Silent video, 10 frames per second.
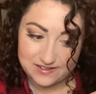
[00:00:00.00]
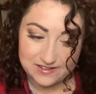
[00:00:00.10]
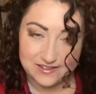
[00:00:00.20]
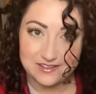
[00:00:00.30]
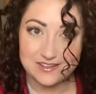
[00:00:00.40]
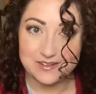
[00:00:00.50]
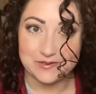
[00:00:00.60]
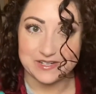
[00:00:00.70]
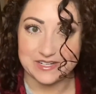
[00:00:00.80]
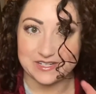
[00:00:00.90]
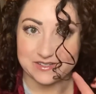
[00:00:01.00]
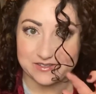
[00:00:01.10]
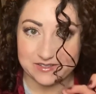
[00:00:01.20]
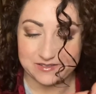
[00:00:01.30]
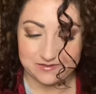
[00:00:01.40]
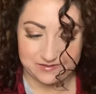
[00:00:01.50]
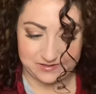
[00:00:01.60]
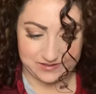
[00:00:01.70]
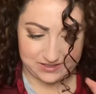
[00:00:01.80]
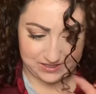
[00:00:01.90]
there we go. Well,
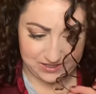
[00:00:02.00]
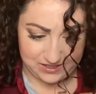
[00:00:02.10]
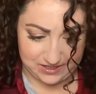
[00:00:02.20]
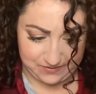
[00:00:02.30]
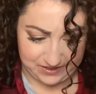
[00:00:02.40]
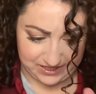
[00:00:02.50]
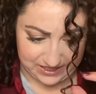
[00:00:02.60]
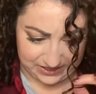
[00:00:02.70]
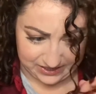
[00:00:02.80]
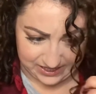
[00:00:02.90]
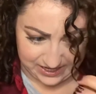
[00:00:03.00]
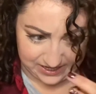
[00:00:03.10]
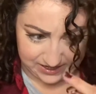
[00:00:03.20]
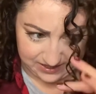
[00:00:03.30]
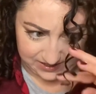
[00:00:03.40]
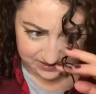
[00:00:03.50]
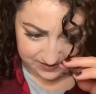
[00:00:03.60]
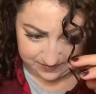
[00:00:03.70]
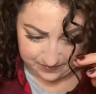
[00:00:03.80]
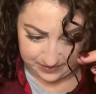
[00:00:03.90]
it's caught in with the other guy,
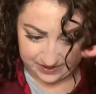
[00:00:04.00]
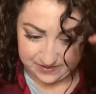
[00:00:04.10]
but